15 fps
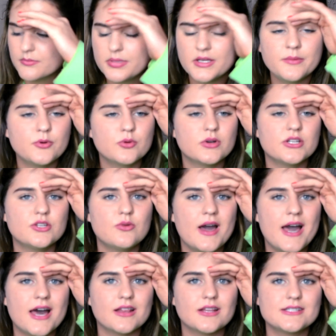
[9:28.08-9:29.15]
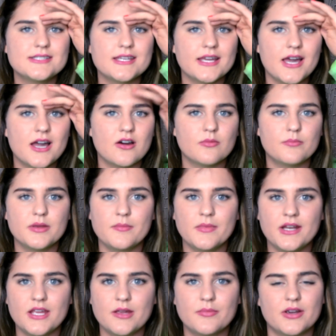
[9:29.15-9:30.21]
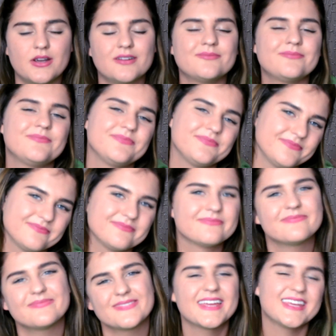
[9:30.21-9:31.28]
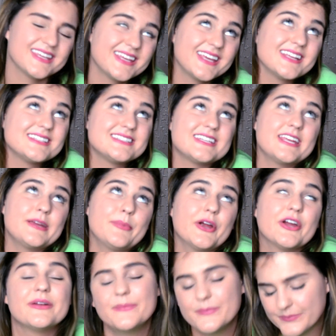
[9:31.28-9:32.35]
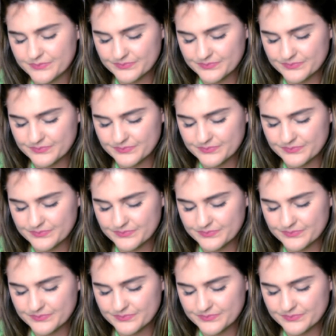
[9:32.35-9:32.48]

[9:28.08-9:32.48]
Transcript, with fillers: People, where you at? Let's hang out. Be my neighbor. It's a neighborhood.